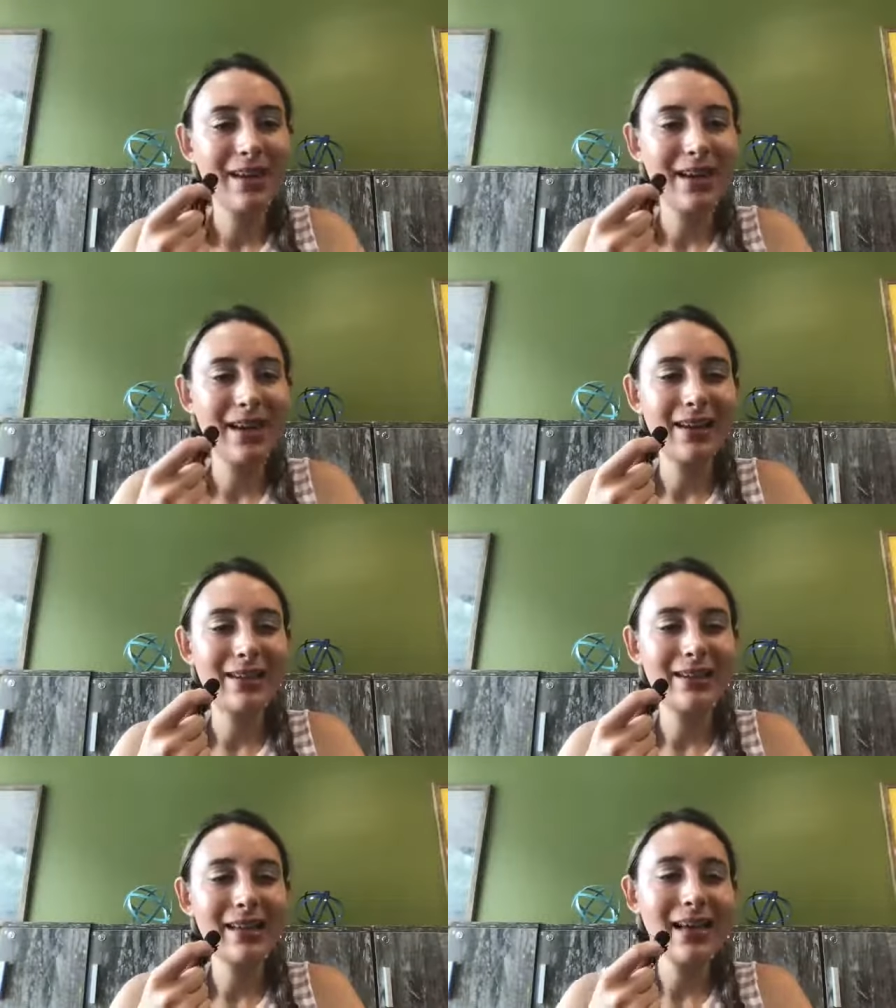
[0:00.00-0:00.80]

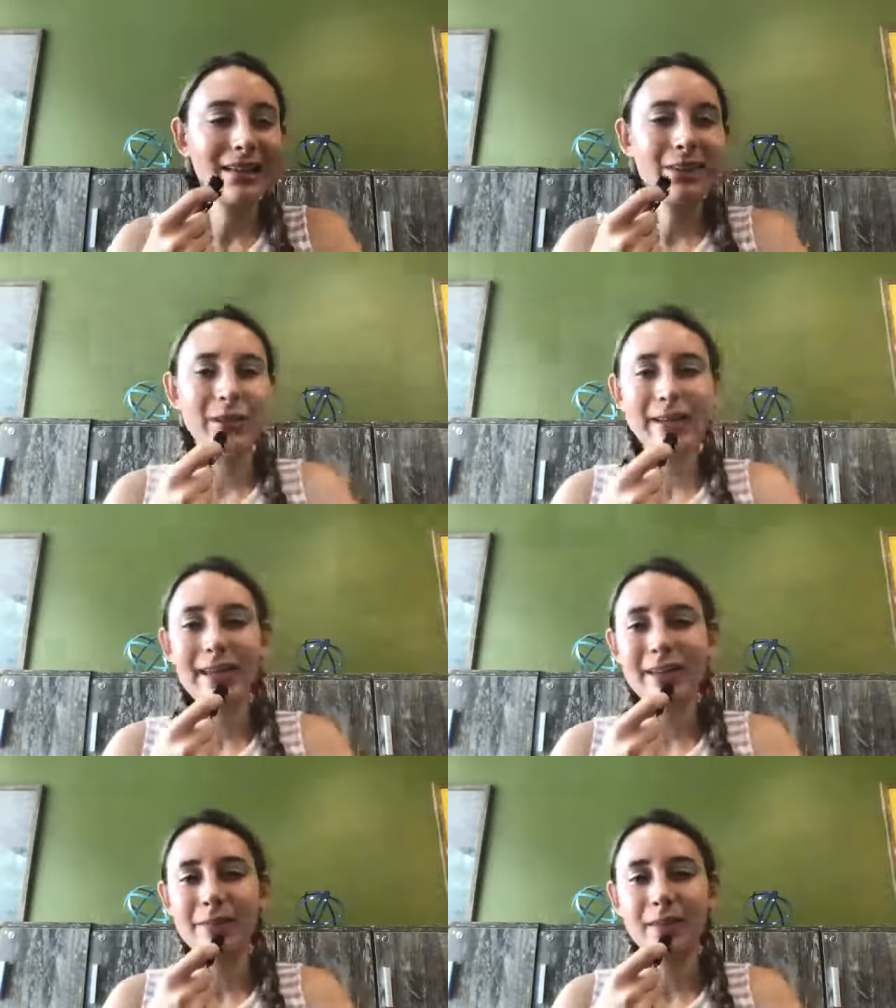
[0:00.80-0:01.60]
And yeah, it's great
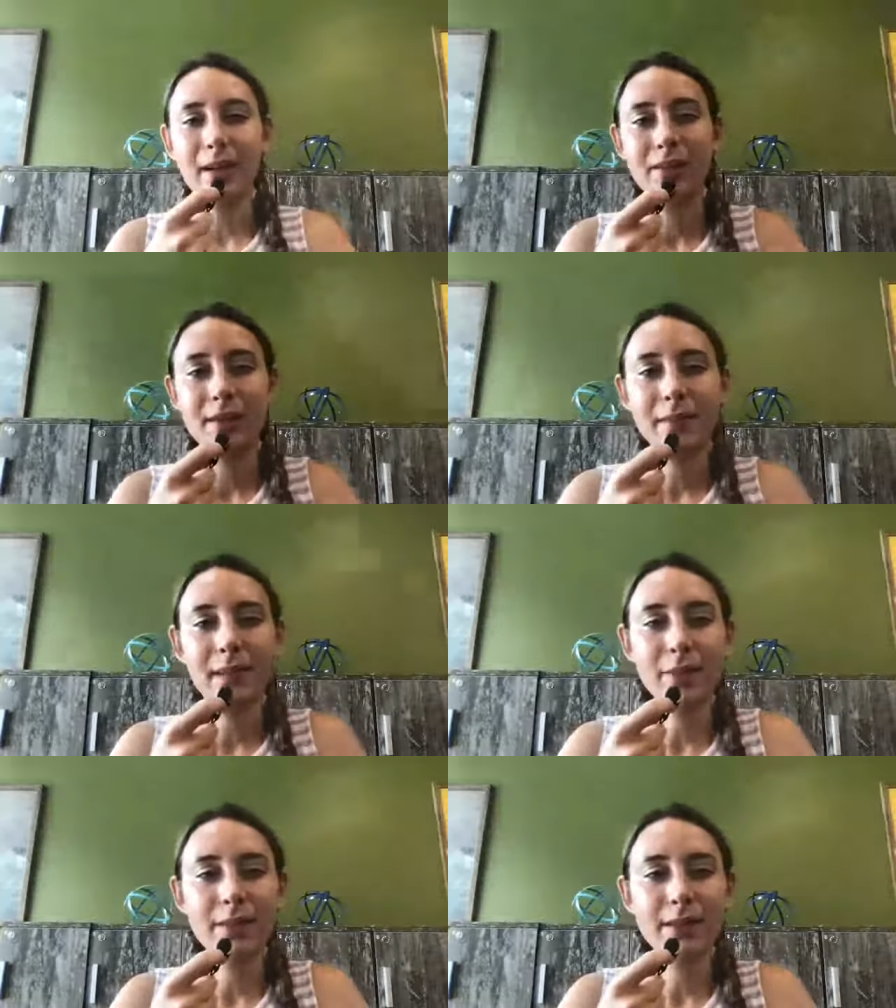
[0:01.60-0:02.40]
that you found something
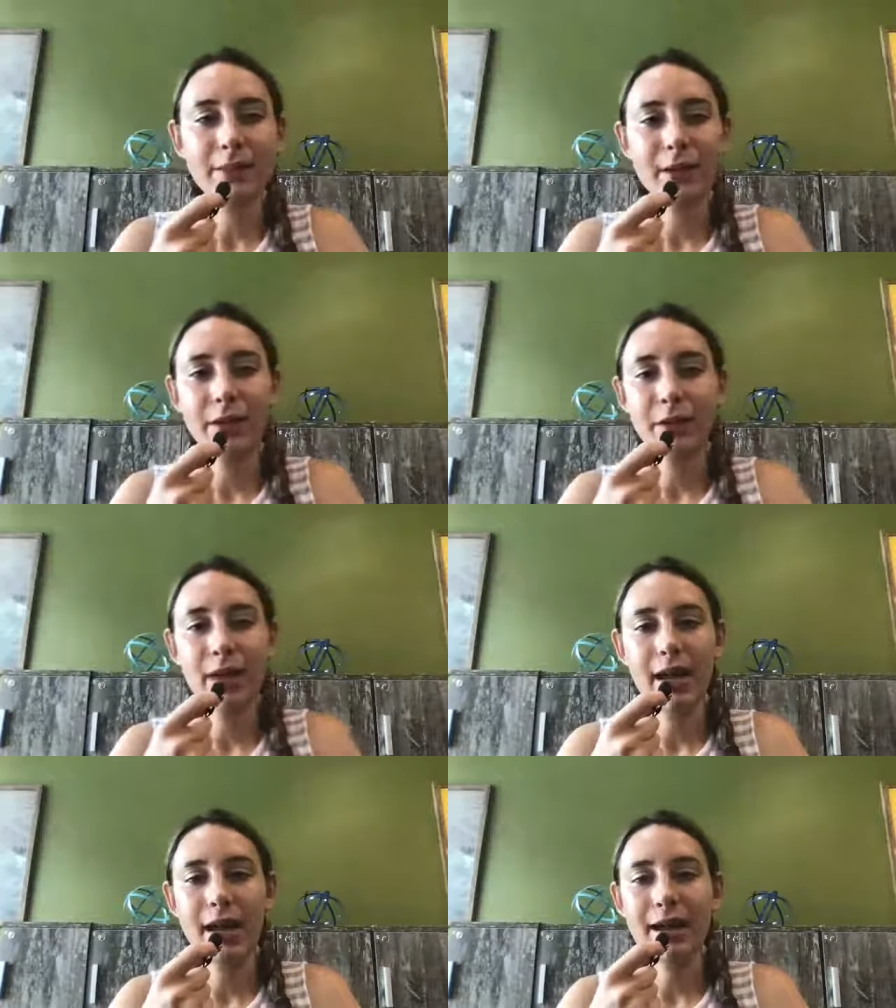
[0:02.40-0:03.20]
that works for you.
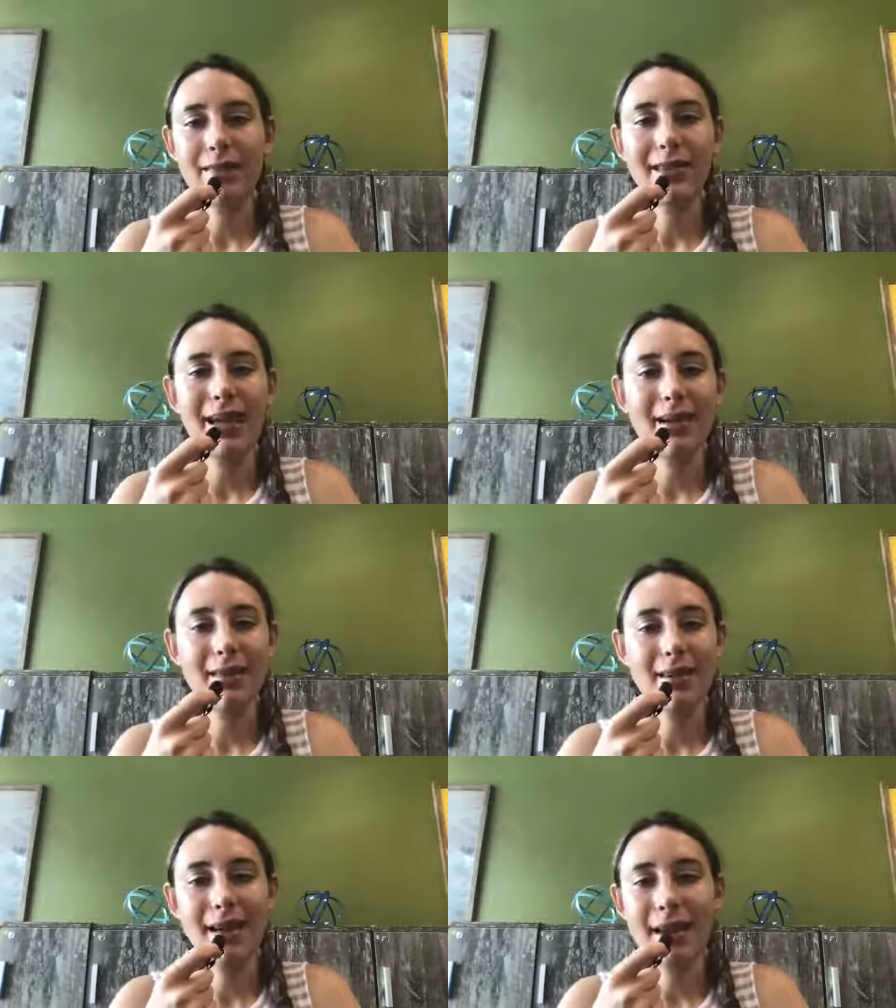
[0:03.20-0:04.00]
And at the end of
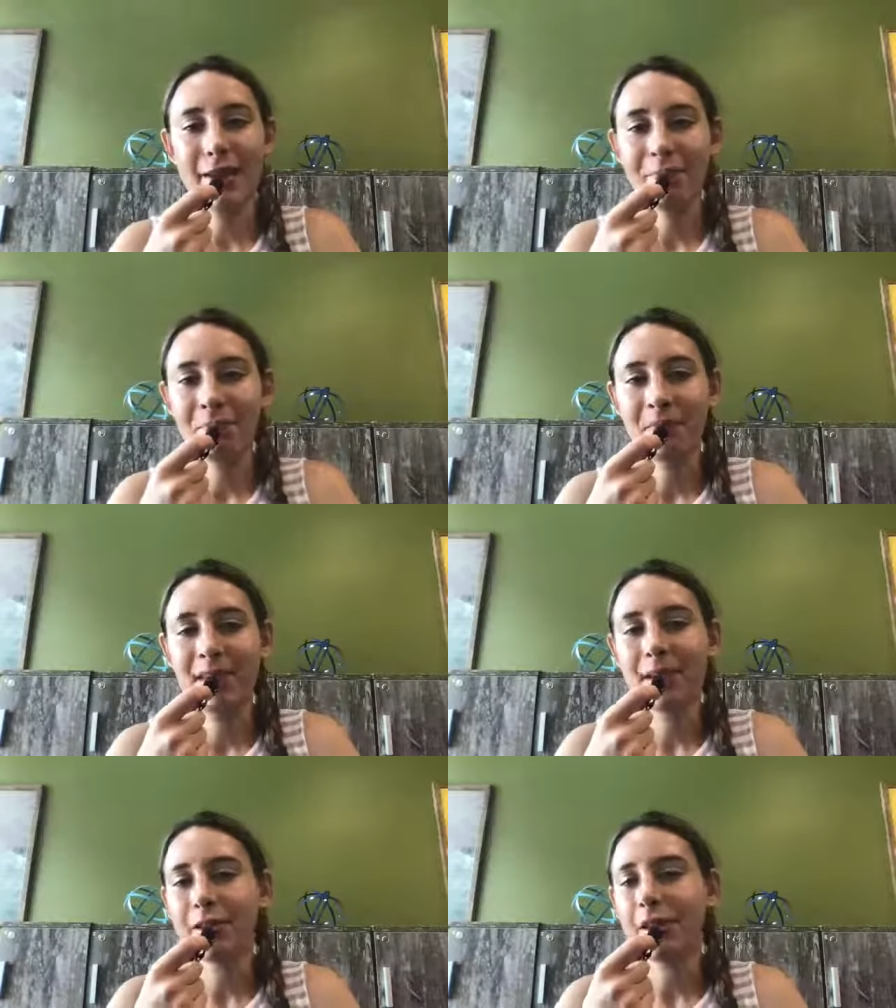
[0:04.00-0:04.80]
the day,
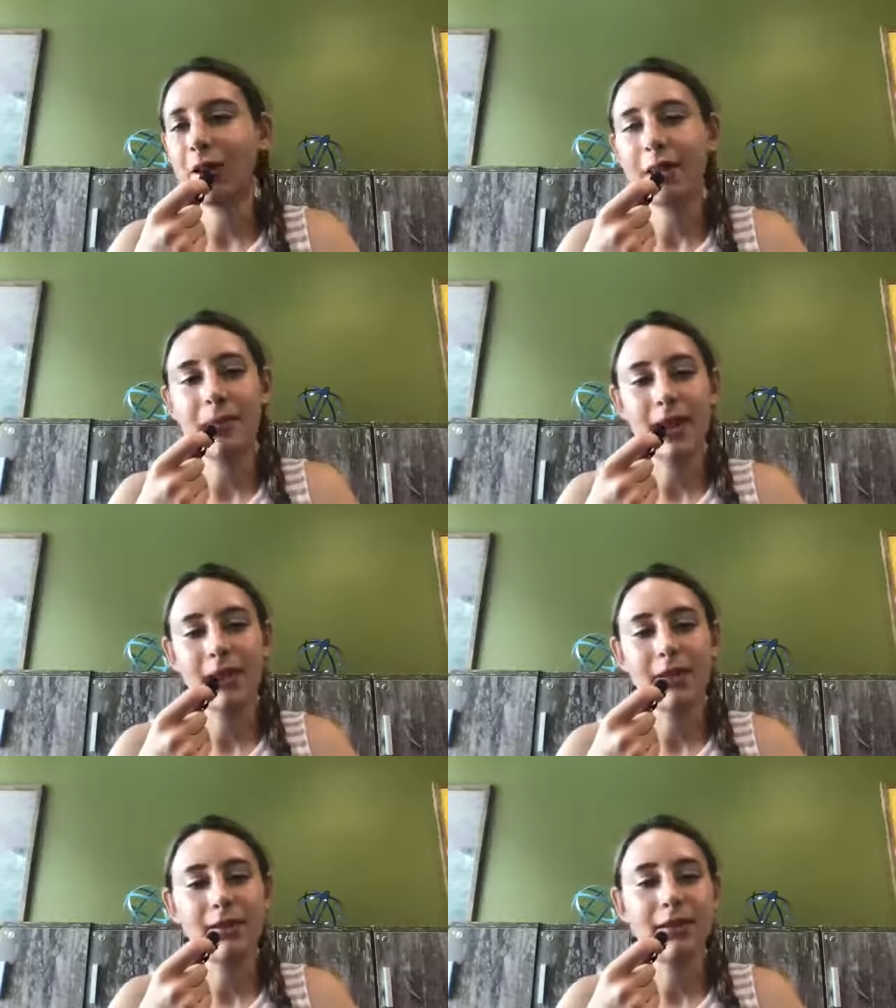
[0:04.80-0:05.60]
that is all that
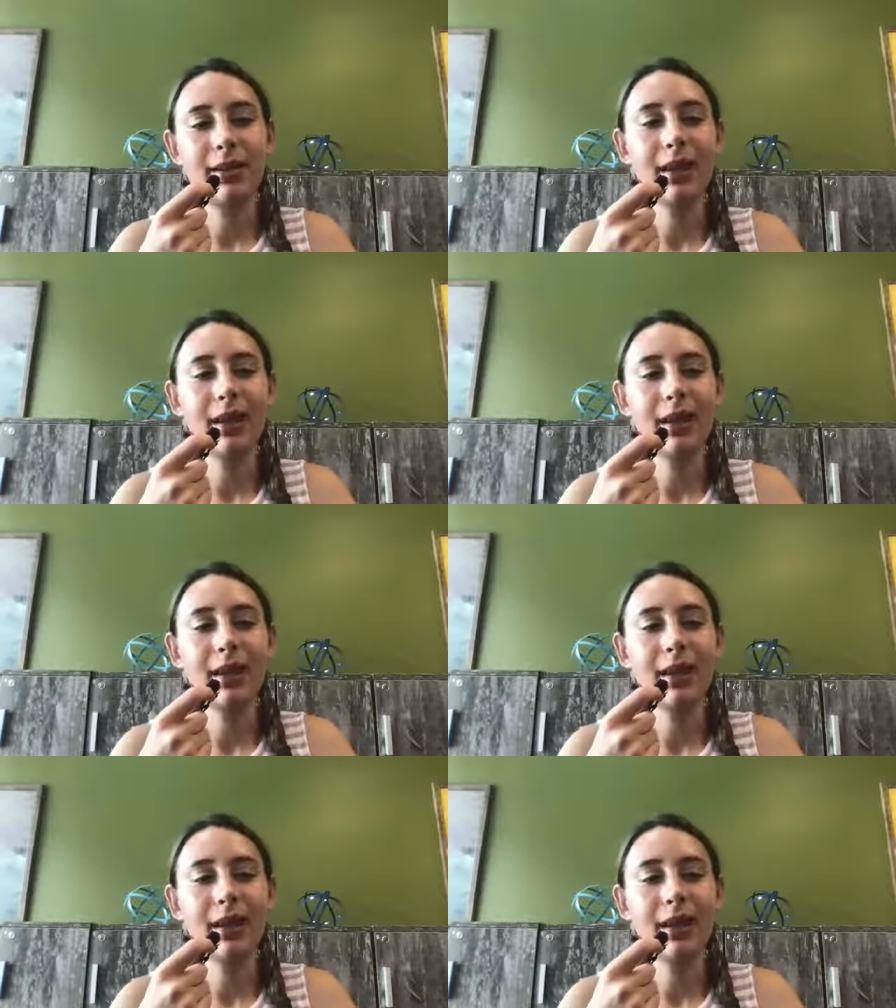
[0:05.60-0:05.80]
matters.